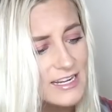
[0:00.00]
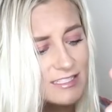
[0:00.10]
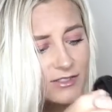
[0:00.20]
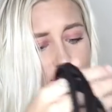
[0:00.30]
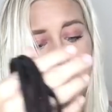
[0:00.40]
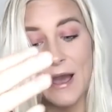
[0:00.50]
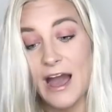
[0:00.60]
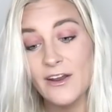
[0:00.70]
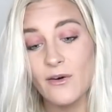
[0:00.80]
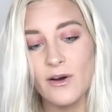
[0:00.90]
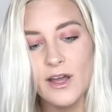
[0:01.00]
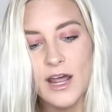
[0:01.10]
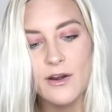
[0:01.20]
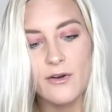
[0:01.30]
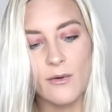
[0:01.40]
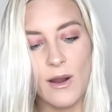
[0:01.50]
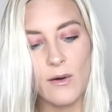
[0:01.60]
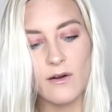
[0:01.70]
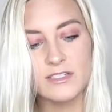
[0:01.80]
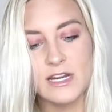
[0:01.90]
And it doesn't look bad on. I don't know
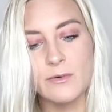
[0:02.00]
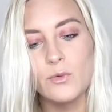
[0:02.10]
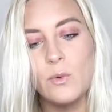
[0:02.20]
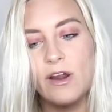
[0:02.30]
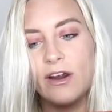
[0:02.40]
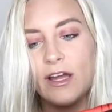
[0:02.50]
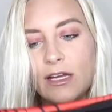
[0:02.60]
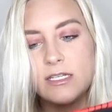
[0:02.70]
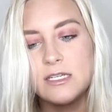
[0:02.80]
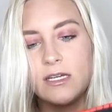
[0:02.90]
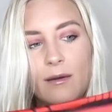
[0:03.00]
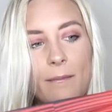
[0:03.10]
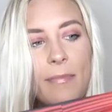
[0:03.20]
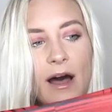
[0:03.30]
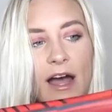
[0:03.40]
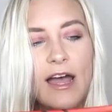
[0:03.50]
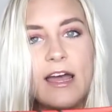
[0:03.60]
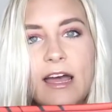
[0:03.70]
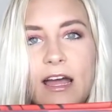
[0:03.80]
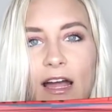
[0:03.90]
how often I would wear it.
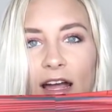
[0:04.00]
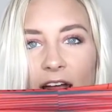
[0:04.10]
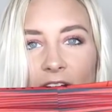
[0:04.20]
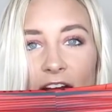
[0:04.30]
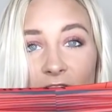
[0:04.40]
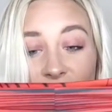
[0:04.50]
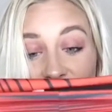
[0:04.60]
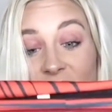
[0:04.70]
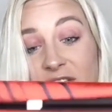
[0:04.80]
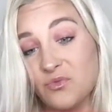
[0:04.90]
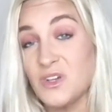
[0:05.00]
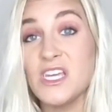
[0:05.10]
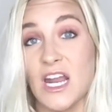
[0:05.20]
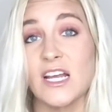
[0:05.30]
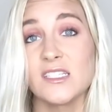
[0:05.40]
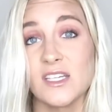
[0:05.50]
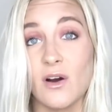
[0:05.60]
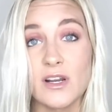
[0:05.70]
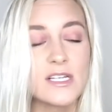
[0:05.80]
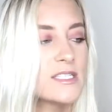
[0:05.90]
But it fits really
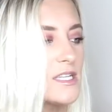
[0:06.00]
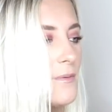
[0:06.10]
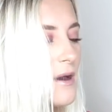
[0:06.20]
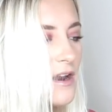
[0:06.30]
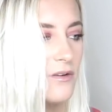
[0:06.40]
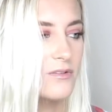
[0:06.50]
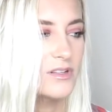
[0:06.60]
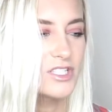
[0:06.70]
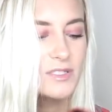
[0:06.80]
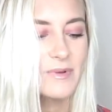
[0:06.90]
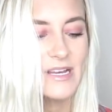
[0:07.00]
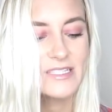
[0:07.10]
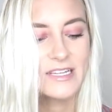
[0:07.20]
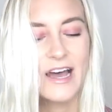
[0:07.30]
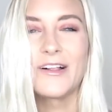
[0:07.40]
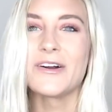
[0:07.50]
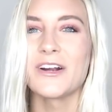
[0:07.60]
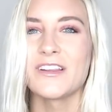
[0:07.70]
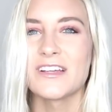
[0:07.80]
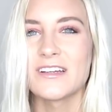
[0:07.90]
nicely honestly but I don't just because the
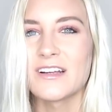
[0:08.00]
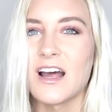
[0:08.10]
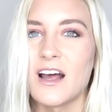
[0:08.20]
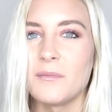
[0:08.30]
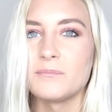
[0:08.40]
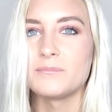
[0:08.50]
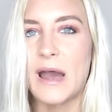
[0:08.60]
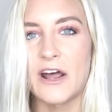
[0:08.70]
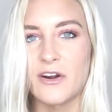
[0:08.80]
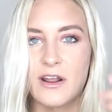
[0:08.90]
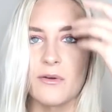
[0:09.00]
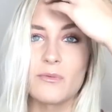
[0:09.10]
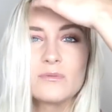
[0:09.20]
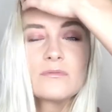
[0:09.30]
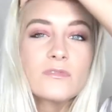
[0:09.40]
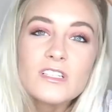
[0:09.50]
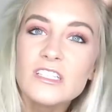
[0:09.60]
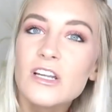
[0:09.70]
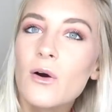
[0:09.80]
color and the um, pattern I don't really